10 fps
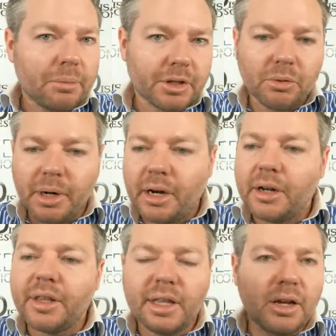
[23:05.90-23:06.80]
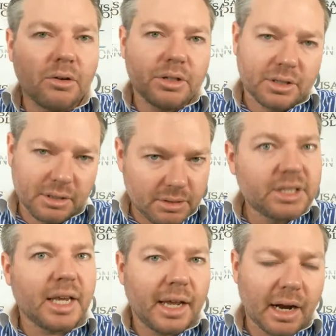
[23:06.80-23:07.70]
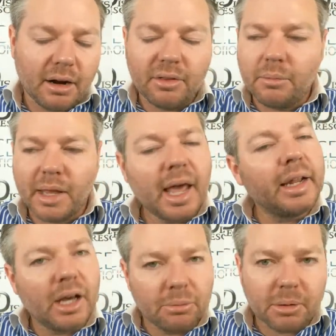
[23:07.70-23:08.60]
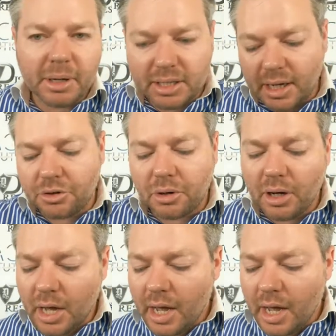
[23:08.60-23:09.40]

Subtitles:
with the career, and then they go to take care of them and help them, etc.